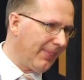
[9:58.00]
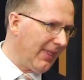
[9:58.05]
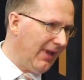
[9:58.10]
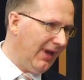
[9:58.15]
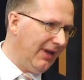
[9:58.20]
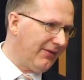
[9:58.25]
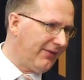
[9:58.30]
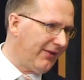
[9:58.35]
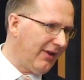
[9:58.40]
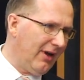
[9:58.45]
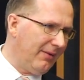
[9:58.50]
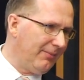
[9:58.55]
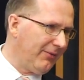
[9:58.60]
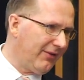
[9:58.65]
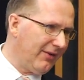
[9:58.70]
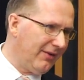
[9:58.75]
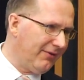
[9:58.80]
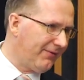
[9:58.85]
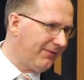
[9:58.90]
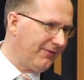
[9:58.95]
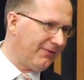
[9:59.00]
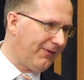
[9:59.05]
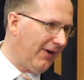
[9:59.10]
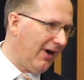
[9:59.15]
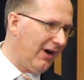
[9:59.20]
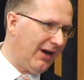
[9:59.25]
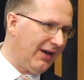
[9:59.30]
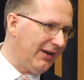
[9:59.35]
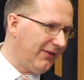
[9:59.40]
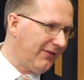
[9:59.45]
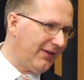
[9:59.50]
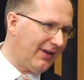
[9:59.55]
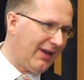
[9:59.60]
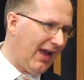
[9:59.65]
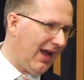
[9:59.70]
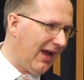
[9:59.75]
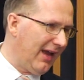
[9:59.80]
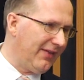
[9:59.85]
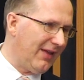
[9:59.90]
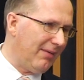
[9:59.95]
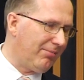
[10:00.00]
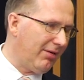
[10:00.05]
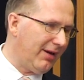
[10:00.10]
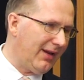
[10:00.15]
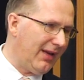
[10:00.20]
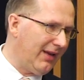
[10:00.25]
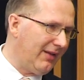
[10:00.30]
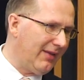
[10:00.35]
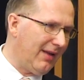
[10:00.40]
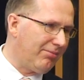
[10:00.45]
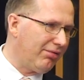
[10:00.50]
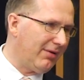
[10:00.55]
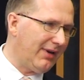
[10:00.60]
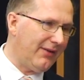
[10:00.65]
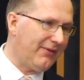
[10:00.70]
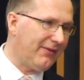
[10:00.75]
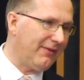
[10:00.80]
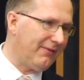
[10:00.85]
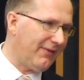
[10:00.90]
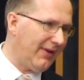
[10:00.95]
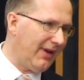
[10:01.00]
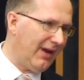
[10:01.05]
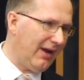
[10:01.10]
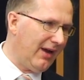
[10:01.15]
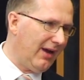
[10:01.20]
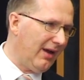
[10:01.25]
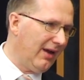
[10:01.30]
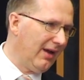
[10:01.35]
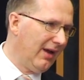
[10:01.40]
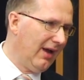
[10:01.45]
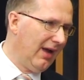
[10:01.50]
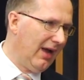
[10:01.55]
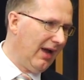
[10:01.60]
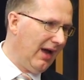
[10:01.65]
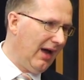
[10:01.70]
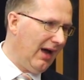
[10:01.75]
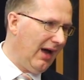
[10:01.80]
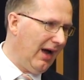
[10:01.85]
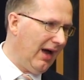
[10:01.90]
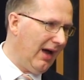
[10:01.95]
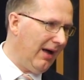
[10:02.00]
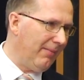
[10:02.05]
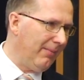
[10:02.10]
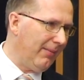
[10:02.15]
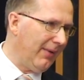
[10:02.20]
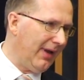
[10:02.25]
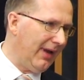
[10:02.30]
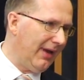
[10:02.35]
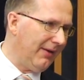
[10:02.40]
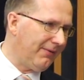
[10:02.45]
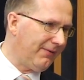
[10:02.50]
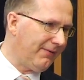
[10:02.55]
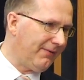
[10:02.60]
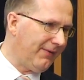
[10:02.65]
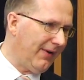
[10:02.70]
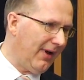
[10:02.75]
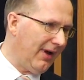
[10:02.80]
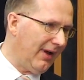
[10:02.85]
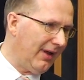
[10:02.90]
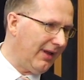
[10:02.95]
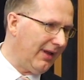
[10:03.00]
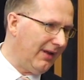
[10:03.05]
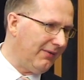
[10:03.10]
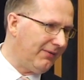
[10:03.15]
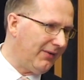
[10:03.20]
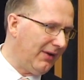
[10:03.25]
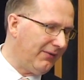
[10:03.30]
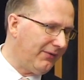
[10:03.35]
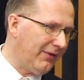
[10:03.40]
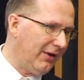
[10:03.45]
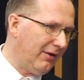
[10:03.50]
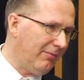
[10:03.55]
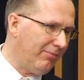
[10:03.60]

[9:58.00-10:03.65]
In terms of fines, again, they're pretty severe. if you